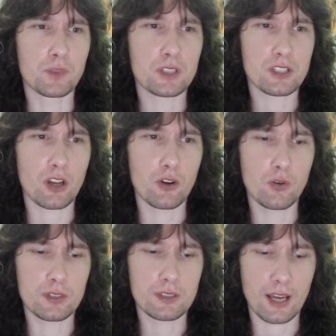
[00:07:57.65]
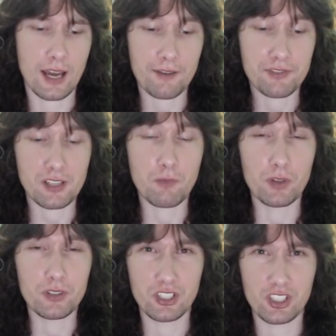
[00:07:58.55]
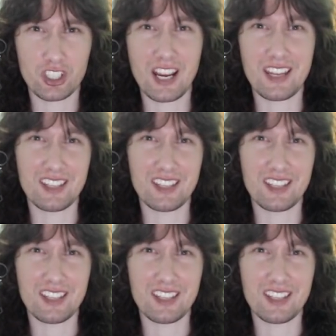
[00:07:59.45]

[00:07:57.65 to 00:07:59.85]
So to have someone to share the